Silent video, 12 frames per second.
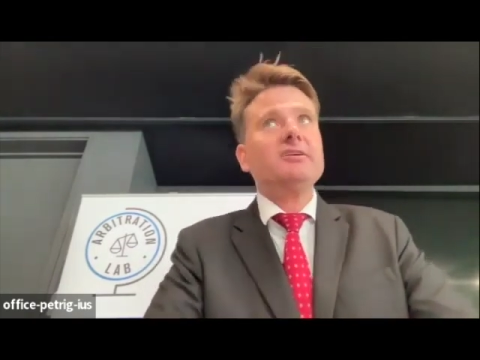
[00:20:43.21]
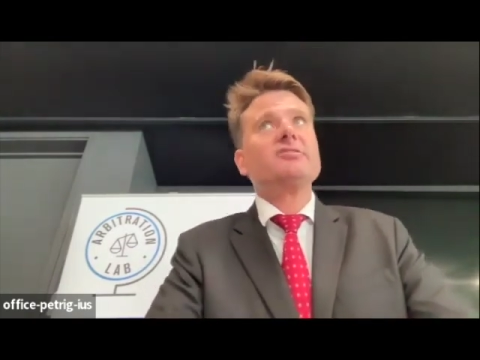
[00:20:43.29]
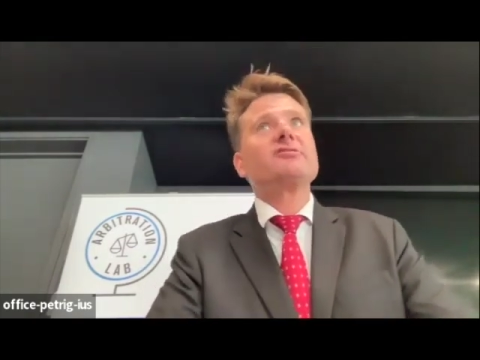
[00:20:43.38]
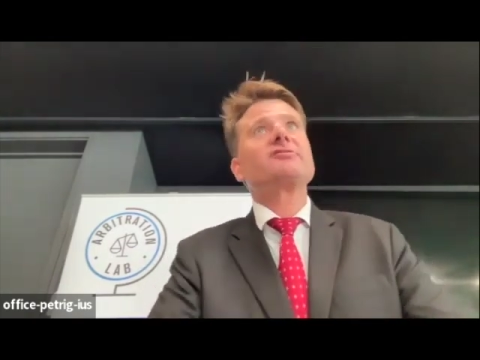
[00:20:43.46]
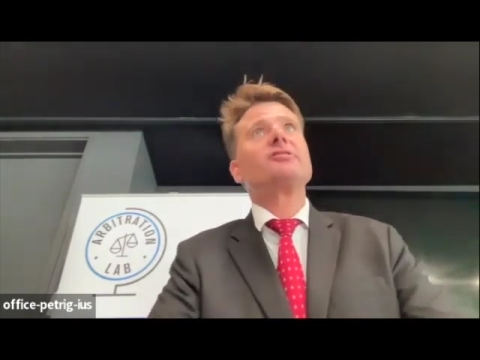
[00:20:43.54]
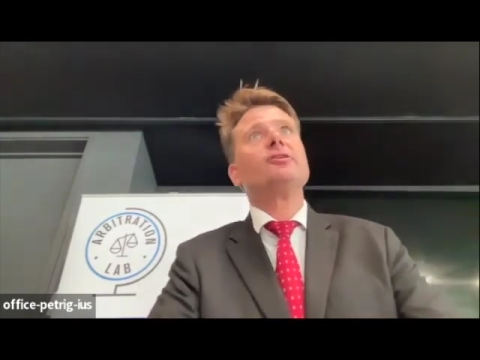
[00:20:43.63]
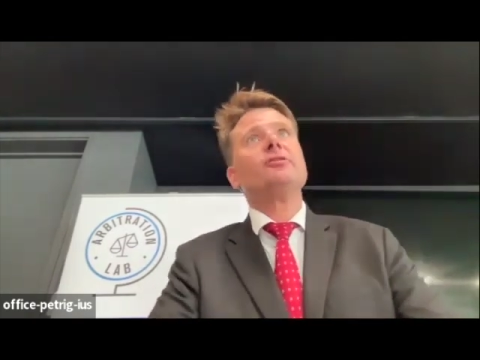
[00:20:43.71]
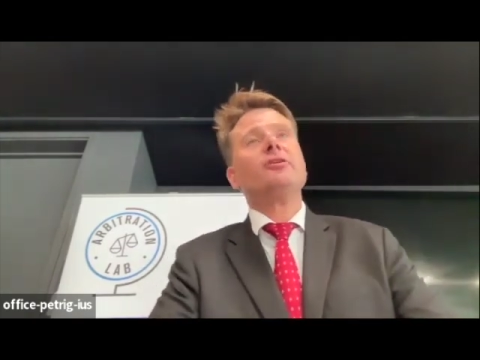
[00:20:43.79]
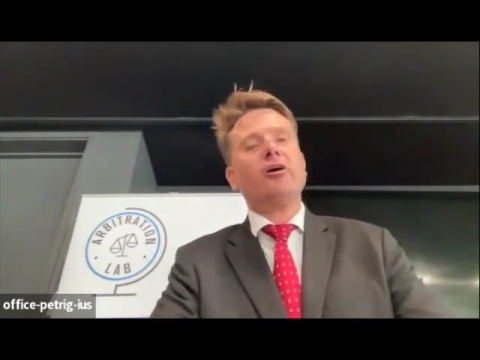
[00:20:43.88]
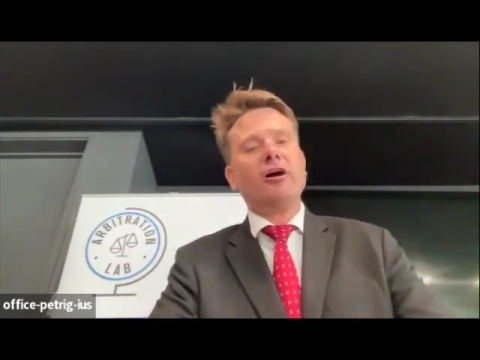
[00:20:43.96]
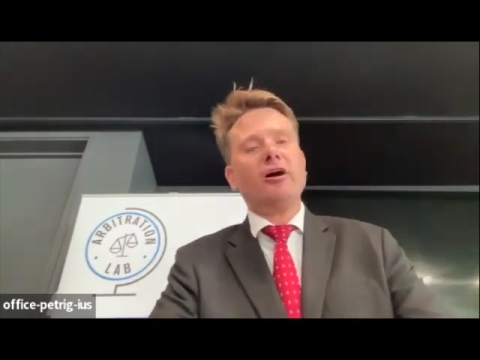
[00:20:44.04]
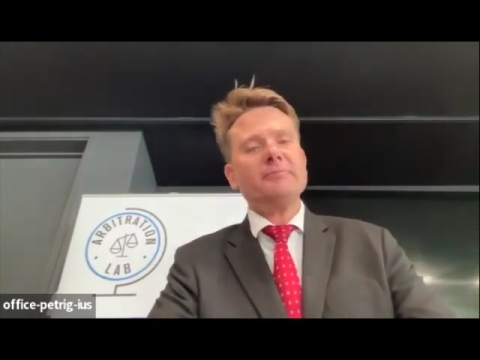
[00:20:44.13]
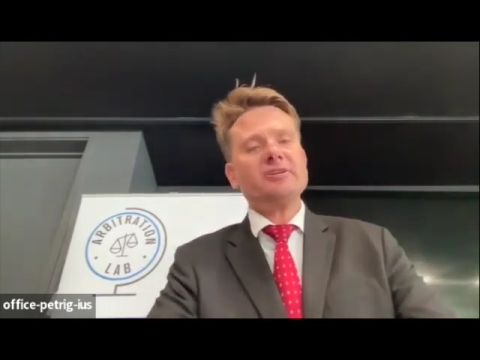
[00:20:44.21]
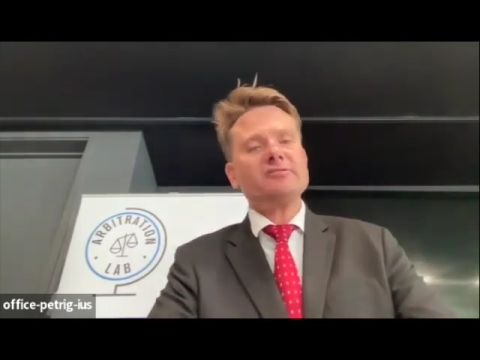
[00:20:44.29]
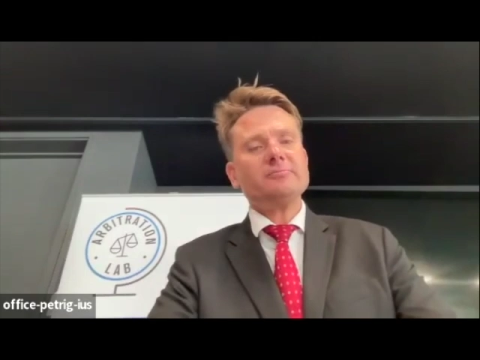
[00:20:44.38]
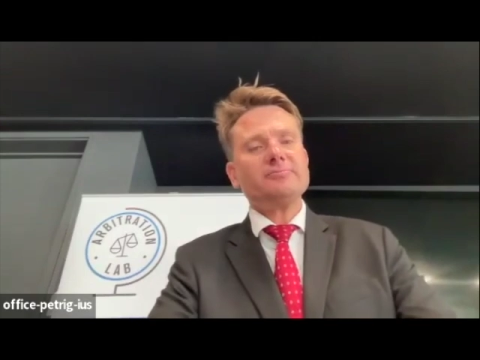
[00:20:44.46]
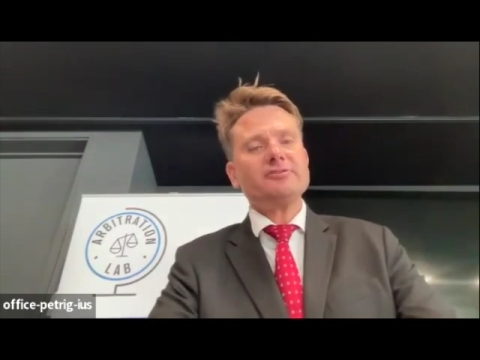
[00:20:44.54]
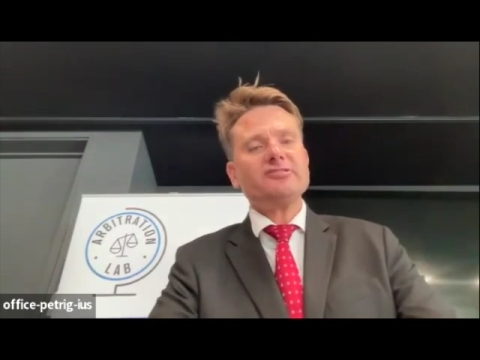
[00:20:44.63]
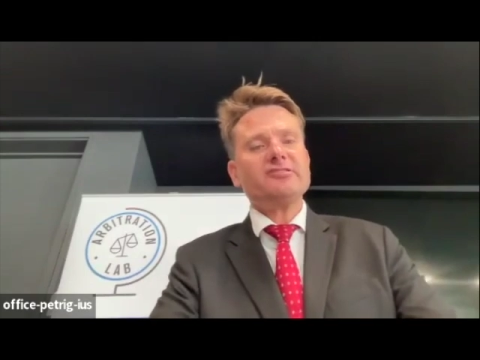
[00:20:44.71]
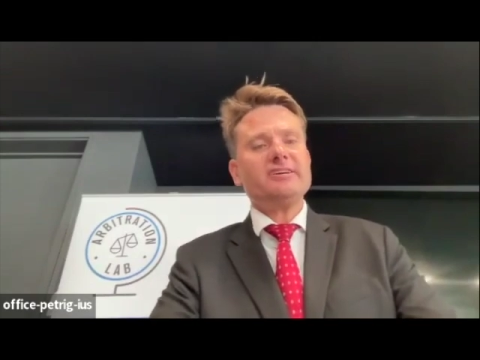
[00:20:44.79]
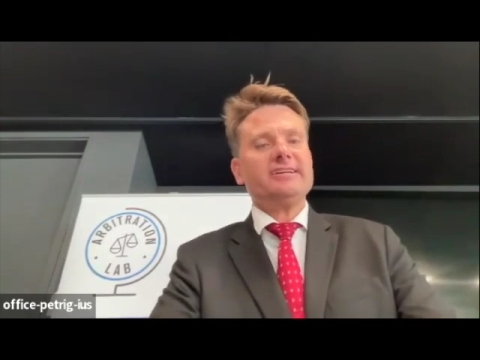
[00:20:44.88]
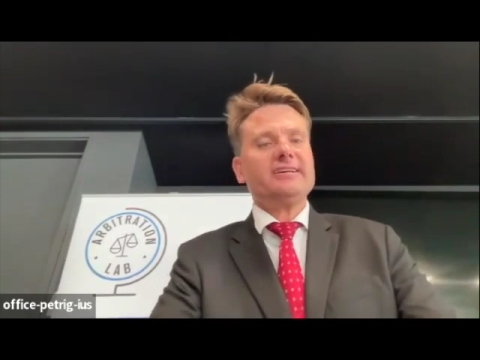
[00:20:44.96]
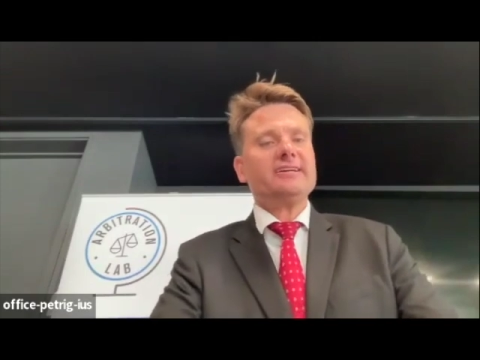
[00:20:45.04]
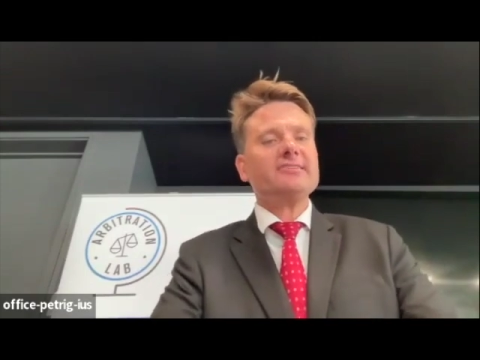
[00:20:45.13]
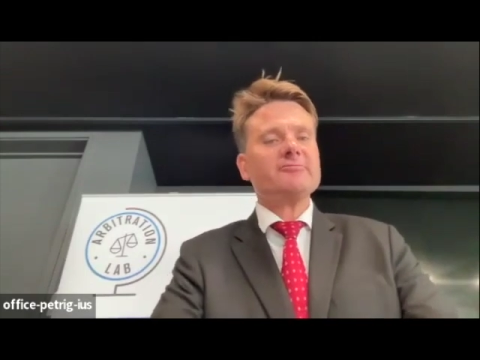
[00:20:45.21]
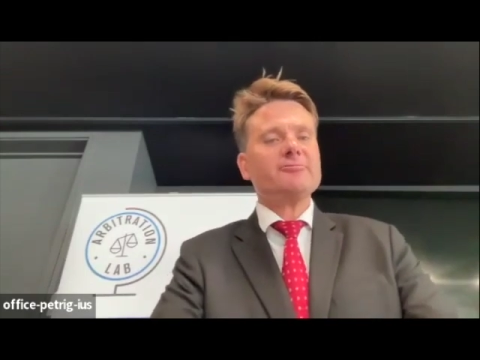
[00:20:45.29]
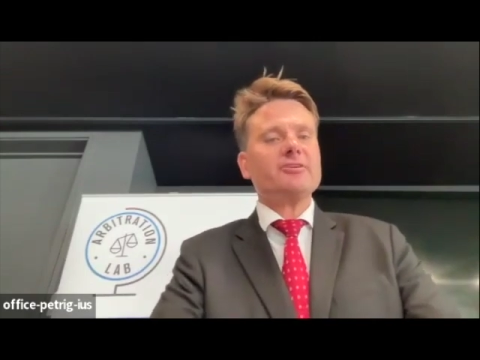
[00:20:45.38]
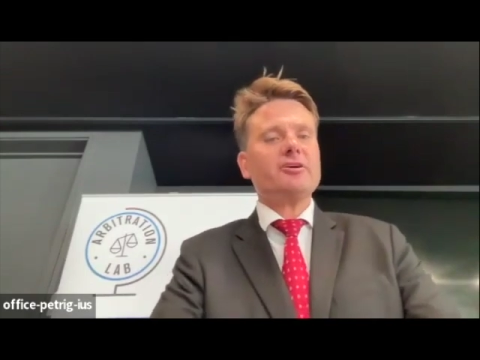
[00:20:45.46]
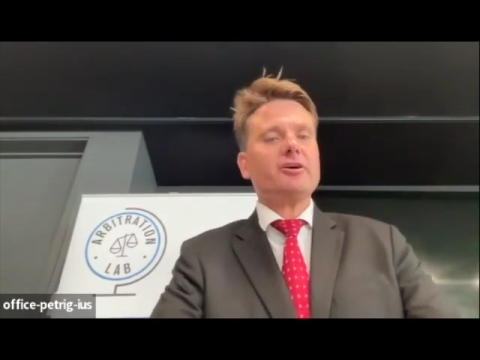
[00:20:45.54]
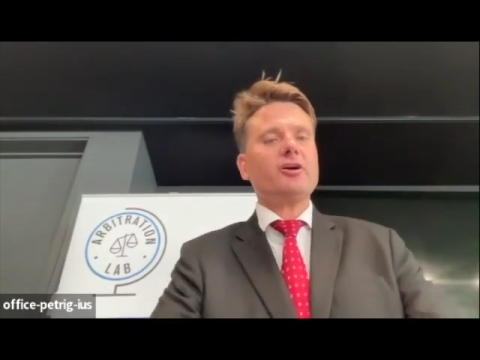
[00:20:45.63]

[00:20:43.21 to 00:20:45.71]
So arbitral proceedings were